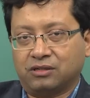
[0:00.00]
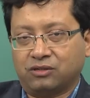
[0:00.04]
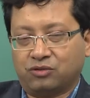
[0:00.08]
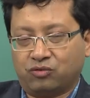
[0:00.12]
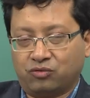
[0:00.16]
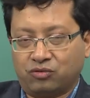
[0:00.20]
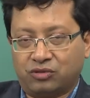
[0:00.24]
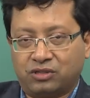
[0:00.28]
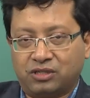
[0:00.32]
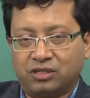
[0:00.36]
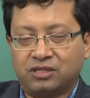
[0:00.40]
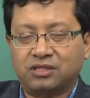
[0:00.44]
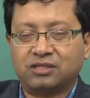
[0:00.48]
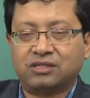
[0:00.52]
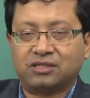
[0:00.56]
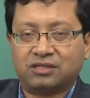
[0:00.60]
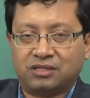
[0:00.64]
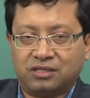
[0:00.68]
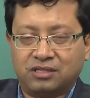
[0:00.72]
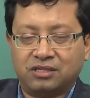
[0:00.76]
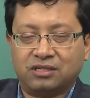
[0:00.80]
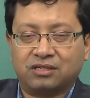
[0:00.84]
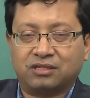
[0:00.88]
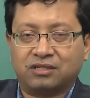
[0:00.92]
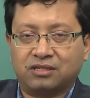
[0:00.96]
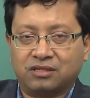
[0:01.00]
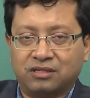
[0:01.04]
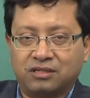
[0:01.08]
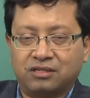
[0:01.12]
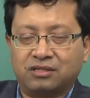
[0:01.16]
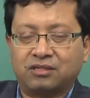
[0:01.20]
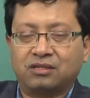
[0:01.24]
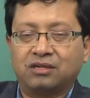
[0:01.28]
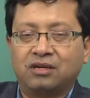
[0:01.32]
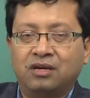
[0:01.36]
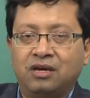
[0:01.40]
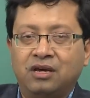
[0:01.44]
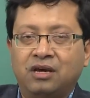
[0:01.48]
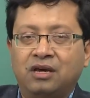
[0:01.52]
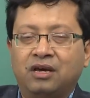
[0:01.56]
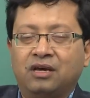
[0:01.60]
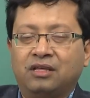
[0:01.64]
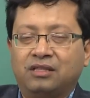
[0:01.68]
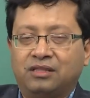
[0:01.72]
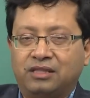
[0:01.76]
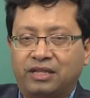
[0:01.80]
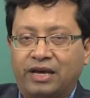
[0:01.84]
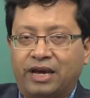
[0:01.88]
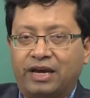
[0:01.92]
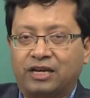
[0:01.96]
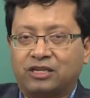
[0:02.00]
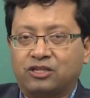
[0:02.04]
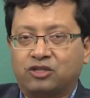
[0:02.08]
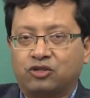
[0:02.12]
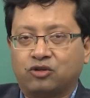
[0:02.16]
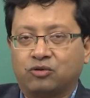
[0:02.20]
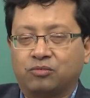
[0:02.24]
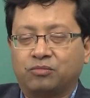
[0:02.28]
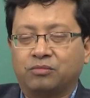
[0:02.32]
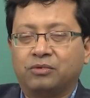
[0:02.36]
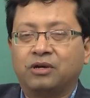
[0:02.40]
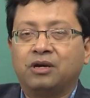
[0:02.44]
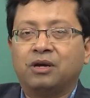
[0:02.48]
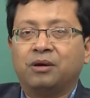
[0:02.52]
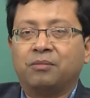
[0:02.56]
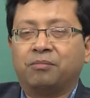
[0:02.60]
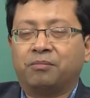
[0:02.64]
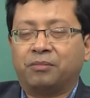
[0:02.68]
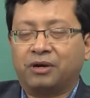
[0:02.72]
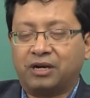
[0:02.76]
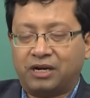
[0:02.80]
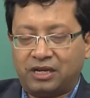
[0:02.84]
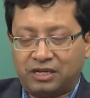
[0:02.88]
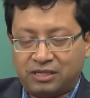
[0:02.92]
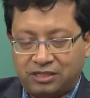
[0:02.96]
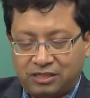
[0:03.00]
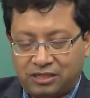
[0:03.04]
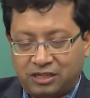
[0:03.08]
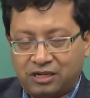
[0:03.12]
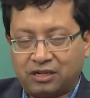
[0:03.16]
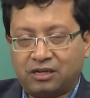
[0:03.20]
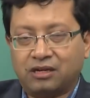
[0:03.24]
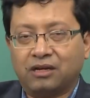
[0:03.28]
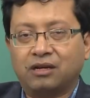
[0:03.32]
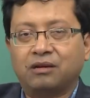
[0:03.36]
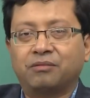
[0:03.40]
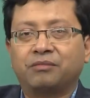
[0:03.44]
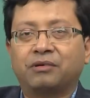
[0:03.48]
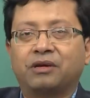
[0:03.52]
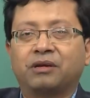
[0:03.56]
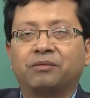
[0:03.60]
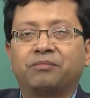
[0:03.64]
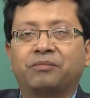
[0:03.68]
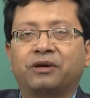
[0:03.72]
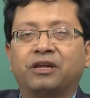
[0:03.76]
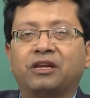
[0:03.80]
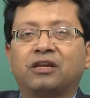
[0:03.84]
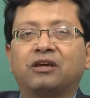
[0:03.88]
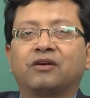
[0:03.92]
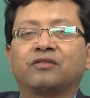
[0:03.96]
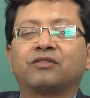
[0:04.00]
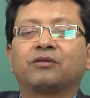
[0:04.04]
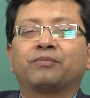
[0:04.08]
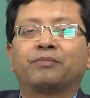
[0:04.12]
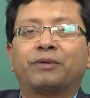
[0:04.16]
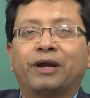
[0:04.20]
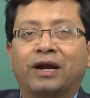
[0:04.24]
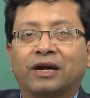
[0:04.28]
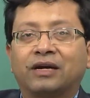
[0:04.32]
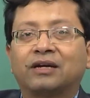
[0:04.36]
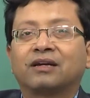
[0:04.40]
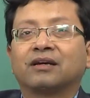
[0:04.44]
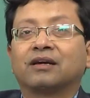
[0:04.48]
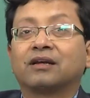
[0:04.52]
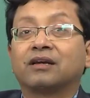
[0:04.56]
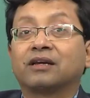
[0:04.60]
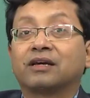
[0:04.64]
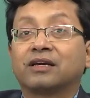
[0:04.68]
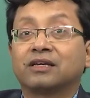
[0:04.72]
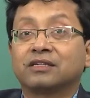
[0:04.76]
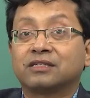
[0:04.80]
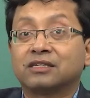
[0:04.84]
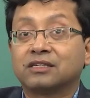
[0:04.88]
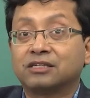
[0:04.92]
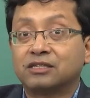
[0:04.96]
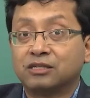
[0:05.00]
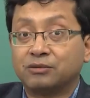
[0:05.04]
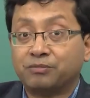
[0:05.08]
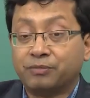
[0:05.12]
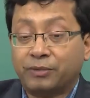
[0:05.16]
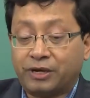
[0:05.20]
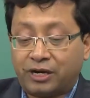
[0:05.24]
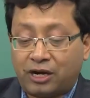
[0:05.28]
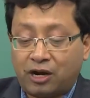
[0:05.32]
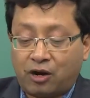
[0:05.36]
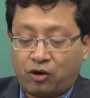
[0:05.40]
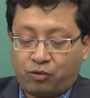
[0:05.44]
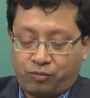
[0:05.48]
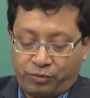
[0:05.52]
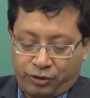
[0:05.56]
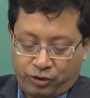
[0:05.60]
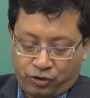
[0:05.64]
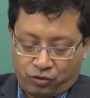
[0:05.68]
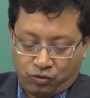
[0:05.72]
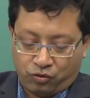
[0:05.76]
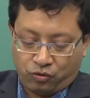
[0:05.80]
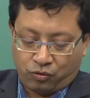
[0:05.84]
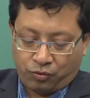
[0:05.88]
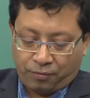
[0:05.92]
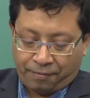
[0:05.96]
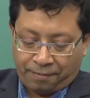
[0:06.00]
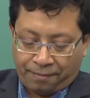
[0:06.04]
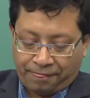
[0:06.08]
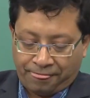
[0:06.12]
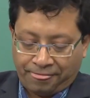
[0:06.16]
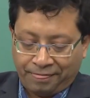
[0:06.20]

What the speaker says: So, this is the axiom, but in general in many of the practical cases it may not be true.